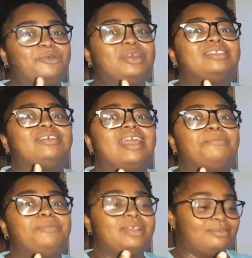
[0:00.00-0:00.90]
was when I
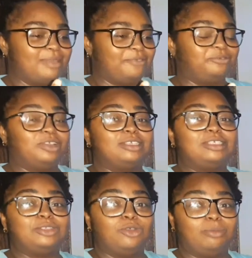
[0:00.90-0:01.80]
built my
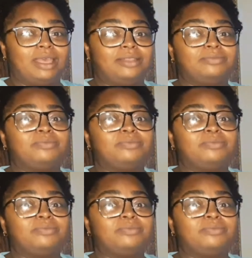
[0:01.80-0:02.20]
first snowman.